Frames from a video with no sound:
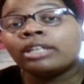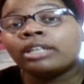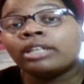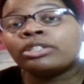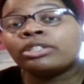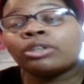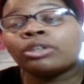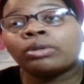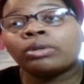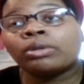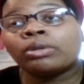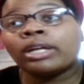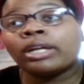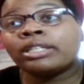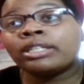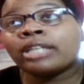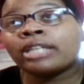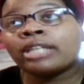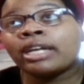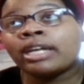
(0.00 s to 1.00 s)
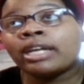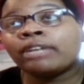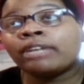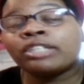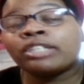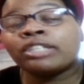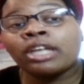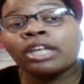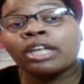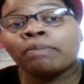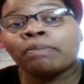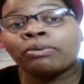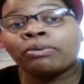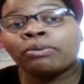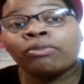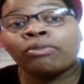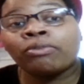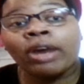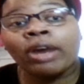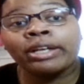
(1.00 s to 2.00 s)
So let's take
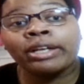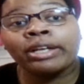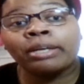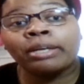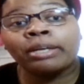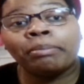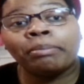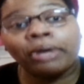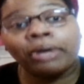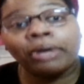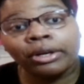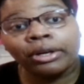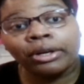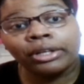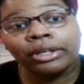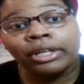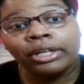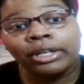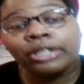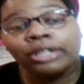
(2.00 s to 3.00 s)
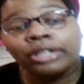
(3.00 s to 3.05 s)
example, writing a book.